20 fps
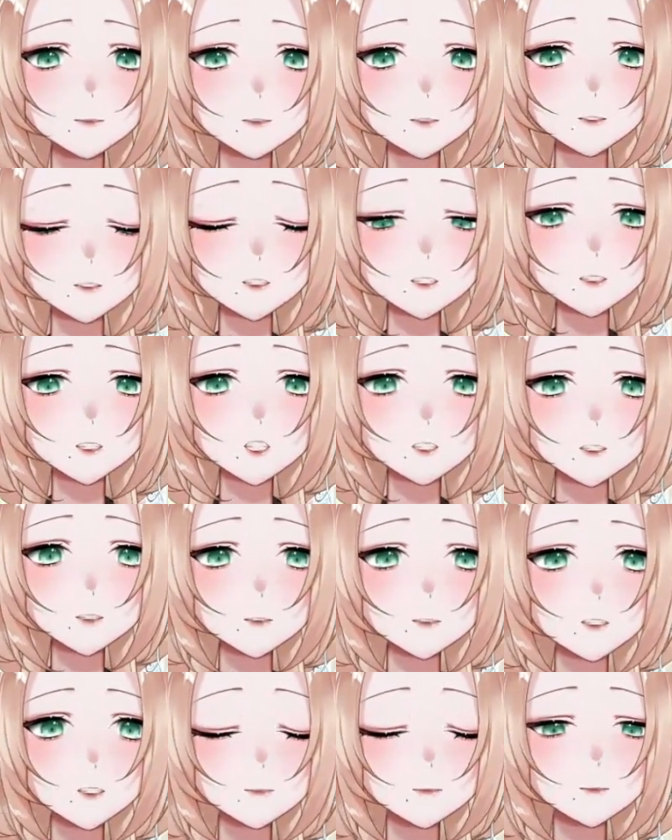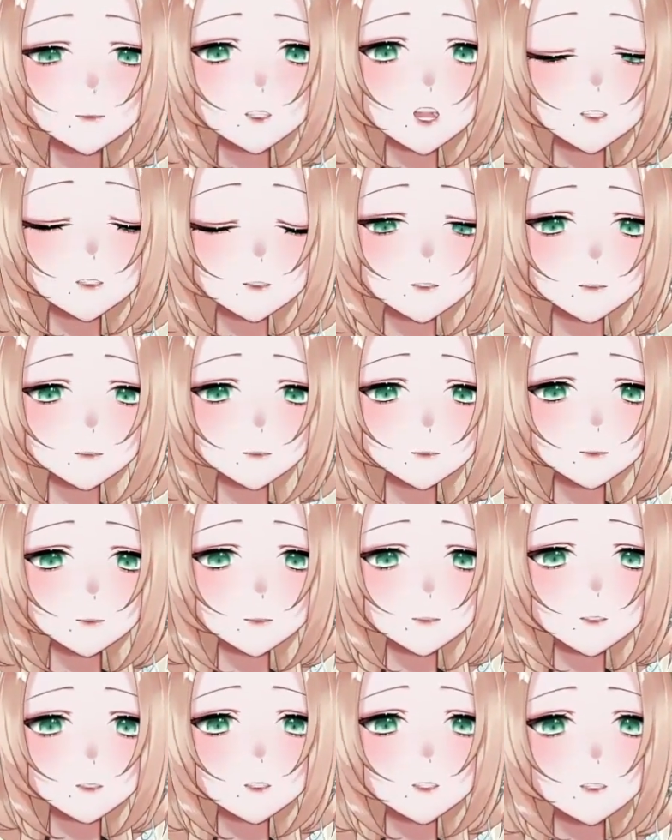but shallower bowl.
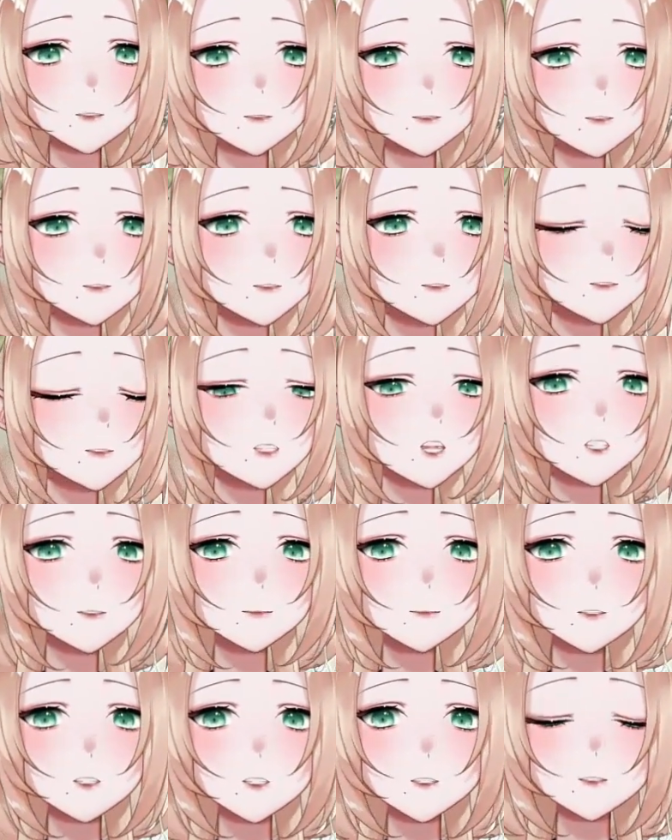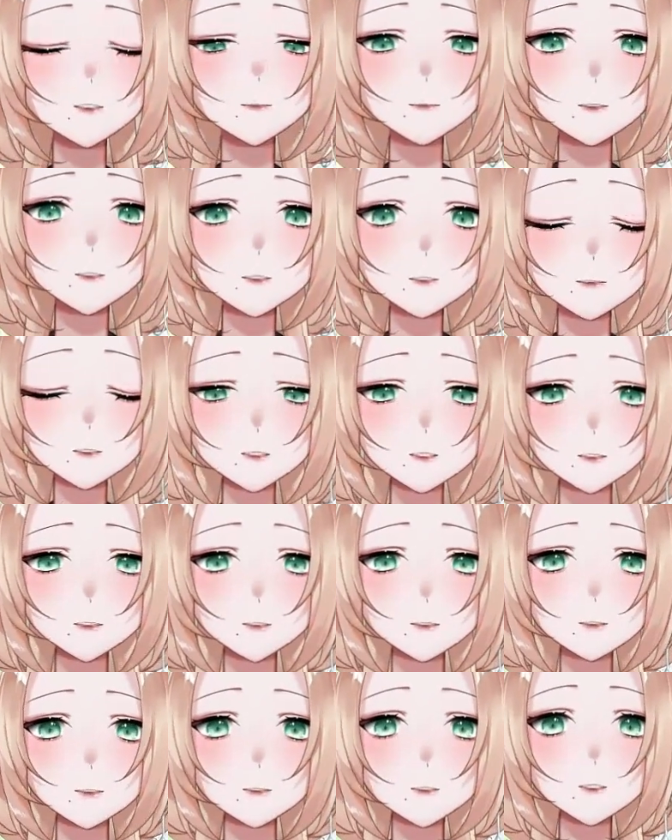Do you have the experience,